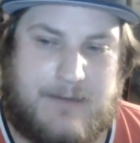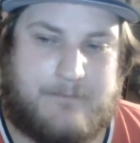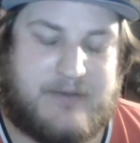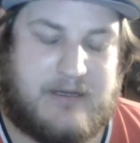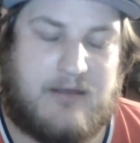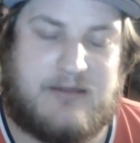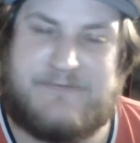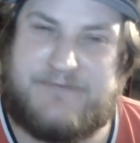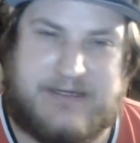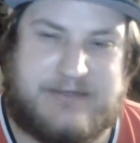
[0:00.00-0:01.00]
but other
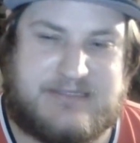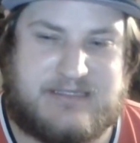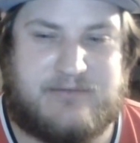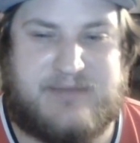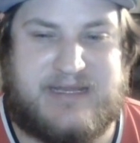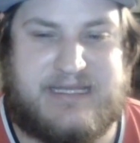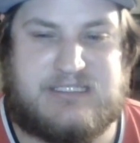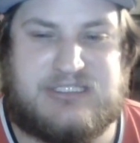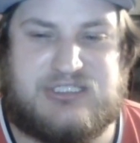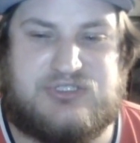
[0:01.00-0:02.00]
figures of the media
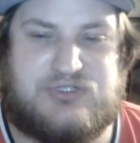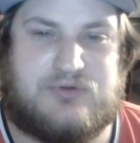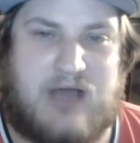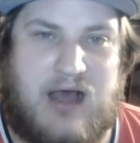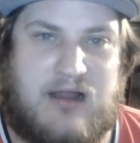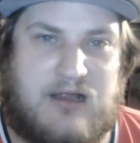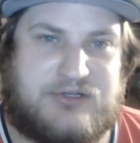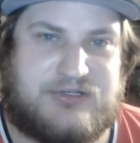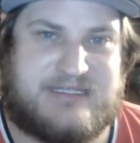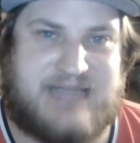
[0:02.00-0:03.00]
just do not
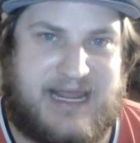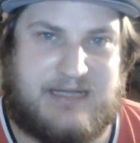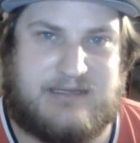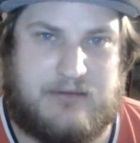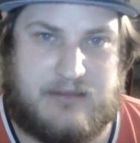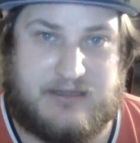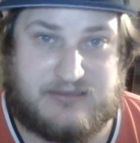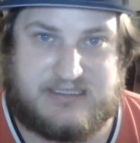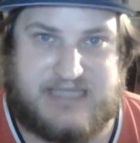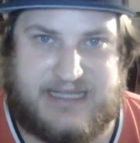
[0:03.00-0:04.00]
understand their
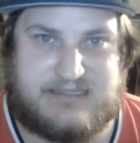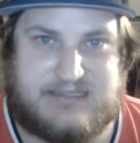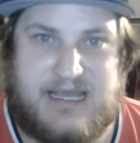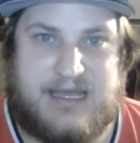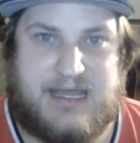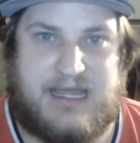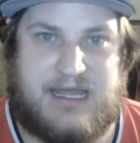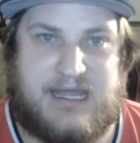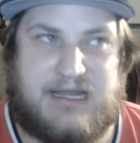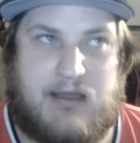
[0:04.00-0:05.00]
stance
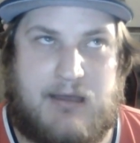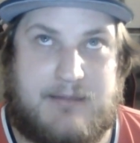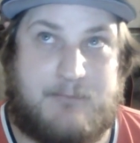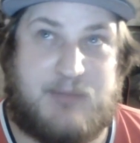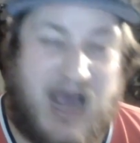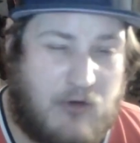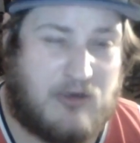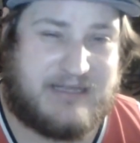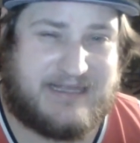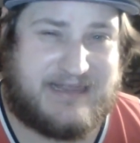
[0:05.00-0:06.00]
and the
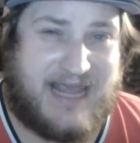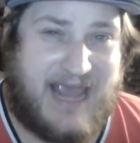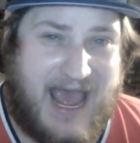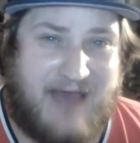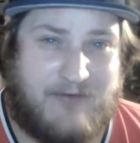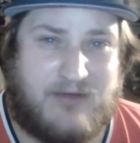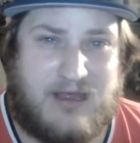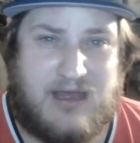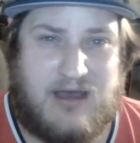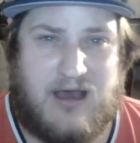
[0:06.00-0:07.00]
power that they have.
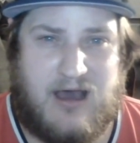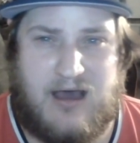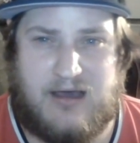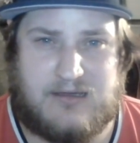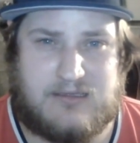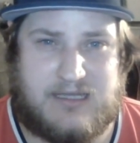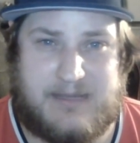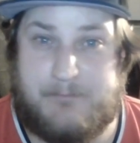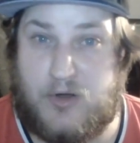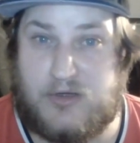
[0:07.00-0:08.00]

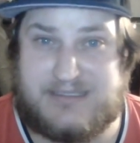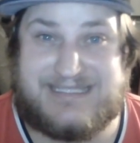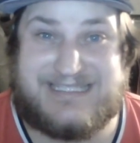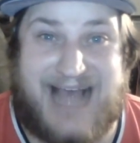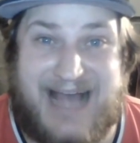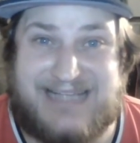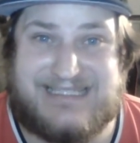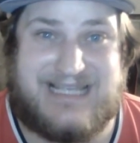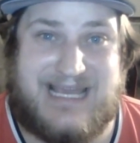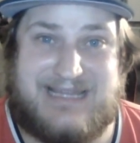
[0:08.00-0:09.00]
Like Bart Scott
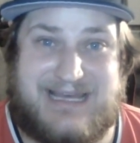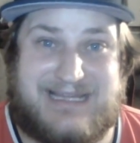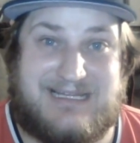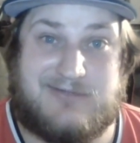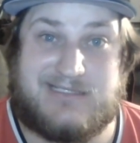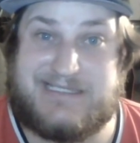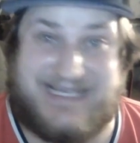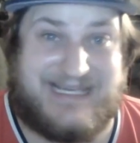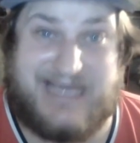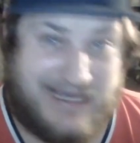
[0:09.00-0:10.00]
saying that it was
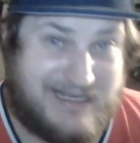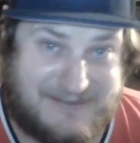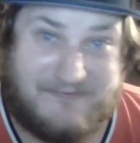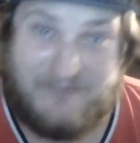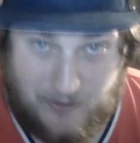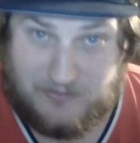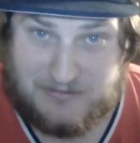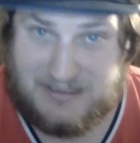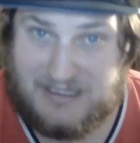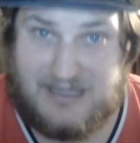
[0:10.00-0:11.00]
Tee Higgins' fault.
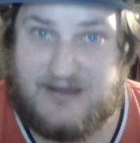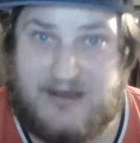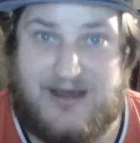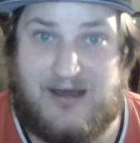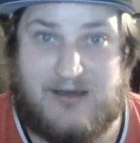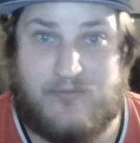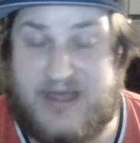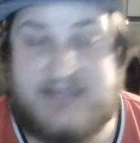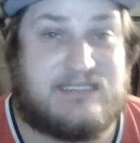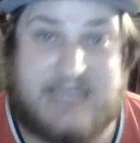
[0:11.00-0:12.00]

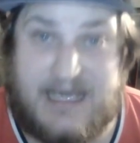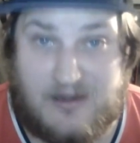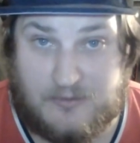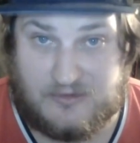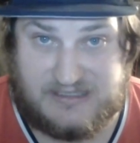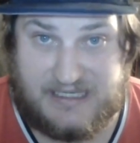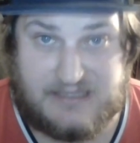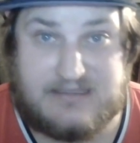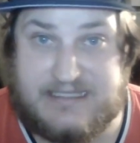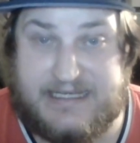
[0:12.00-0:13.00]
That's a terrible
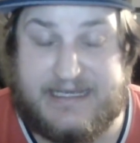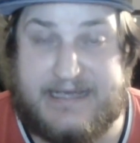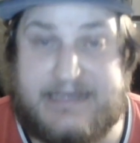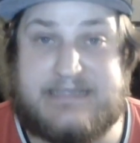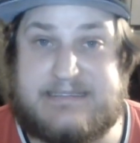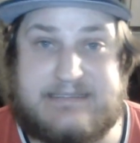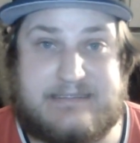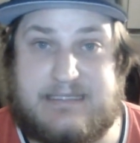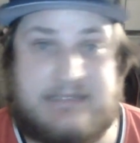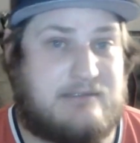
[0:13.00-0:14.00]
stance. Tee Higgins
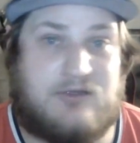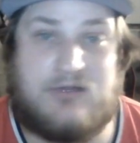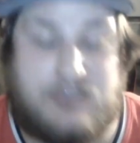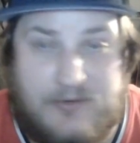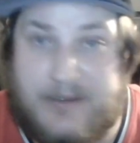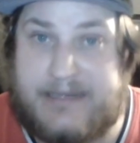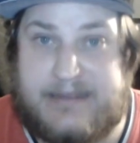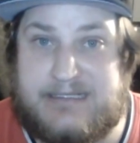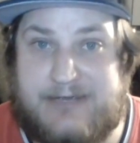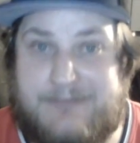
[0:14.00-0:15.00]
couldn't do
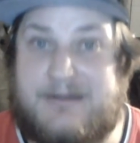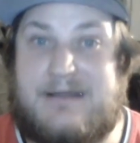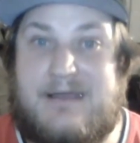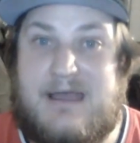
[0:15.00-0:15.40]
anything different.